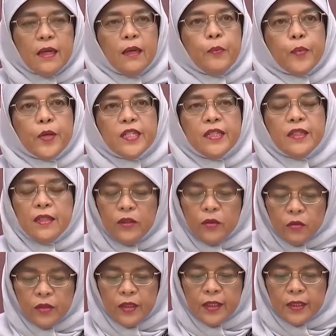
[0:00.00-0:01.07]
of herself, but
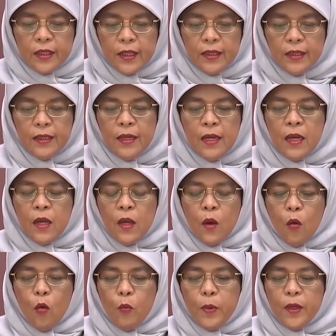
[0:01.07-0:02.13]
no, she shared with me how it
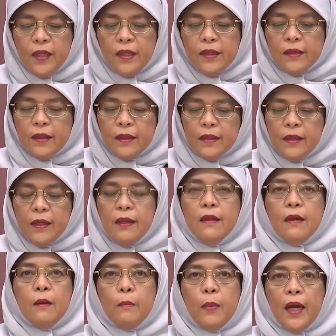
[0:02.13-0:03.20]
was growing up in
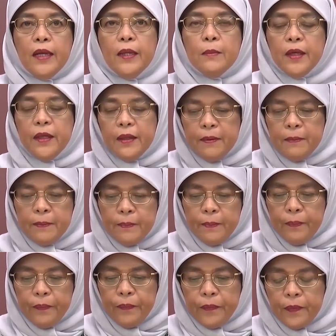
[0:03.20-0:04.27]
poverty-stricken years.